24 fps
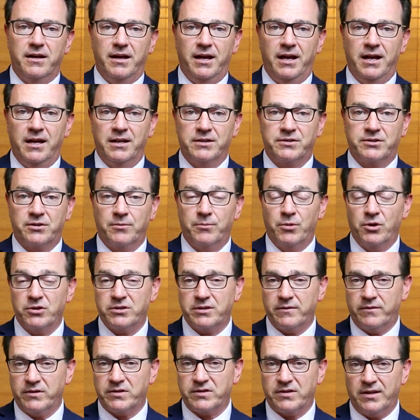And so
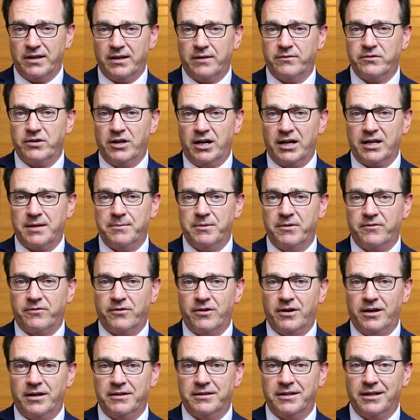most of us think of document
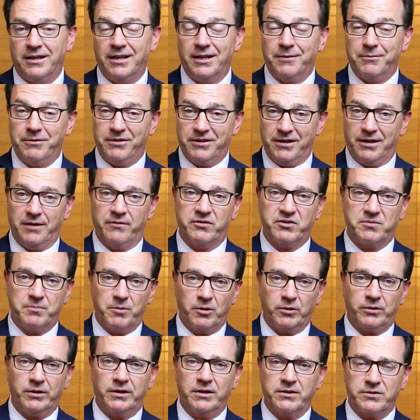fraud kind of like we thought of
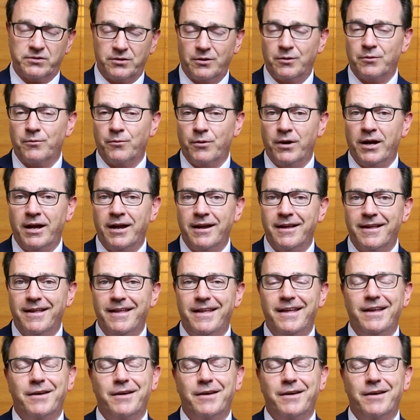smuggling a certain way.